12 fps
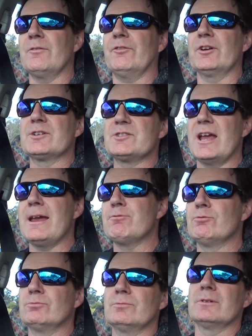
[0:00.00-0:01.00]
For
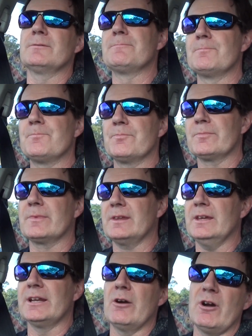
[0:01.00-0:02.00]
example,
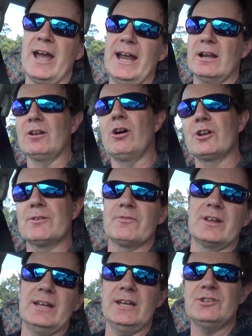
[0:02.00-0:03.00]
you know, I had a lot of
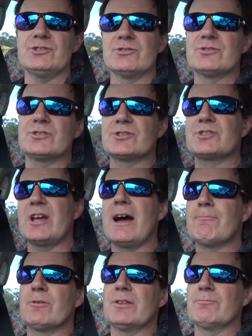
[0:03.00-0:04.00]
issues to
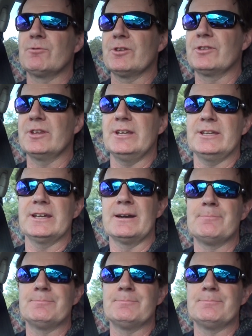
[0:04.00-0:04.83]
start with the